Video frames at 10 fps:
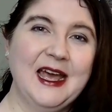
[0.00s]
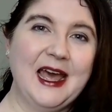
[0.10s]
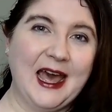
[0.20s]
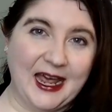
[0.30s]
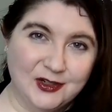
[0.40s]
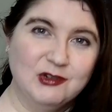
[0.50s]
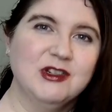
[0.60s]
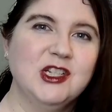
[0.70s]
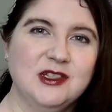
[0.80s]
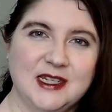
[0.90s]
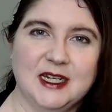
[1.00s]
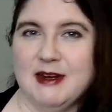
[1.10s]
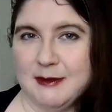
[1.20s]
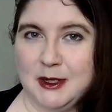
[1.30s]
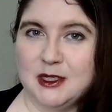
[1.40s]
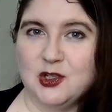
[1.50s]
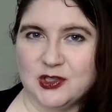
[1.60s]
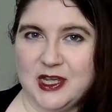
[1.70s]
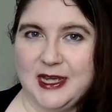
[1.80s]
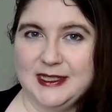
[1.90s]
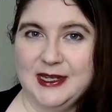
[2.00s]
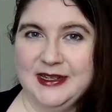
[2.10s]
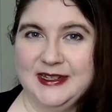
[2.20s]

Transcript: and reducing the recommended hook size.